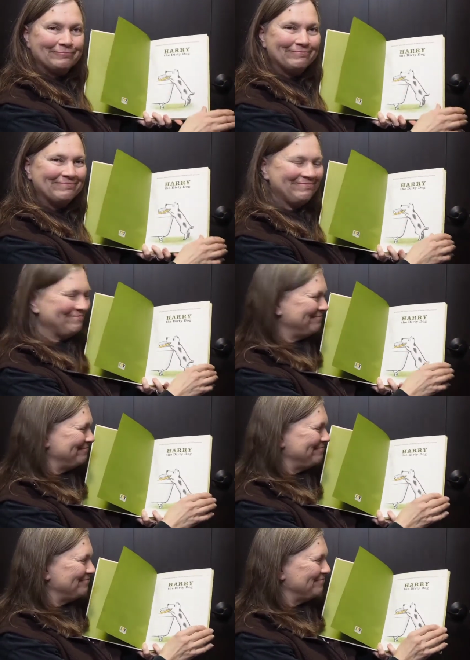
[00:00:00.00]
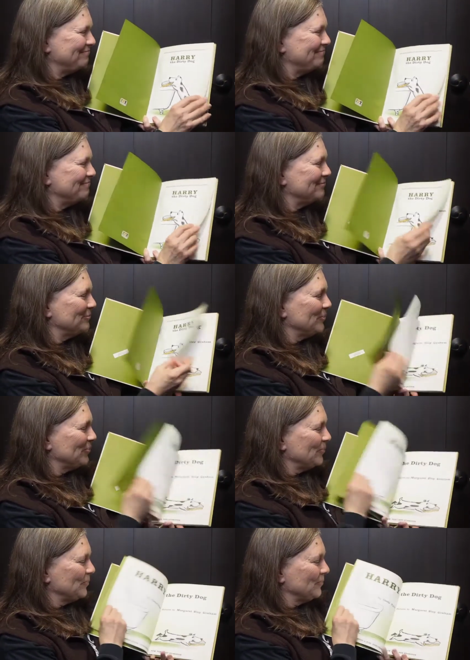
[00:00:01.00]

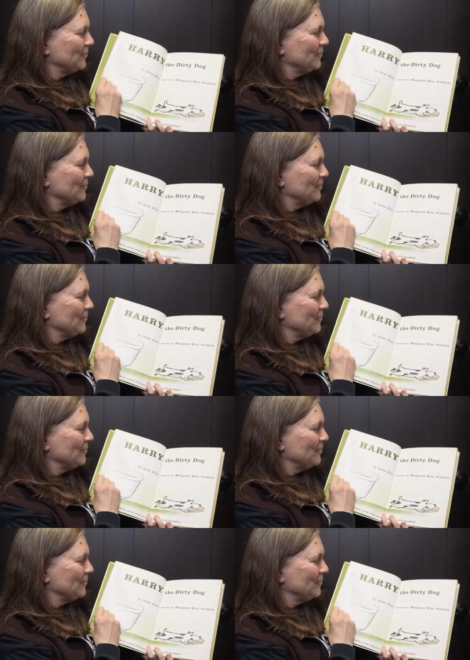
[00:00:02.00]
Nothing is said.